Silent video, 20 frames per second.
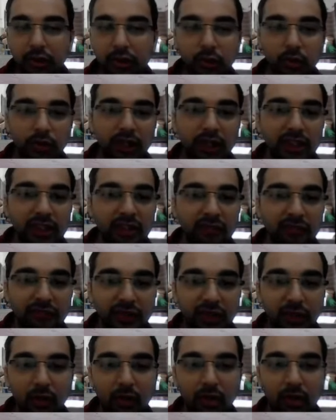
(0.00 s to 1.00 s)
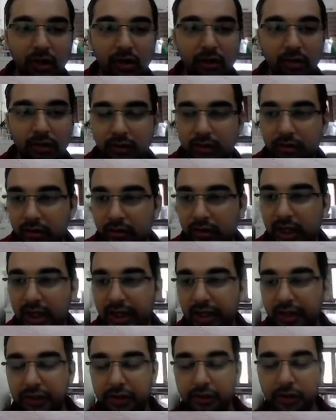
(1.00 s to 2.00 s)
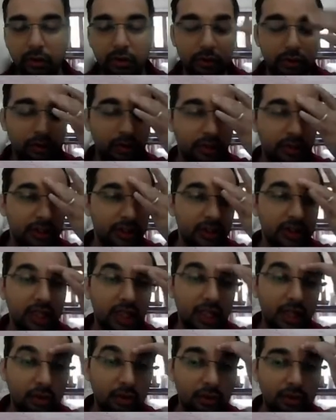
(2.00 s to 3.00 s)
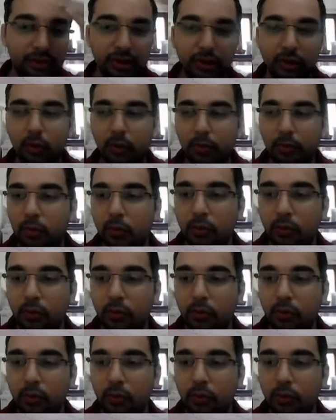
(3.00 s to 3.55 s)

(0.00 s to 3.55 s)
so in the phenol, that is your, sorry, in the hydroxy group,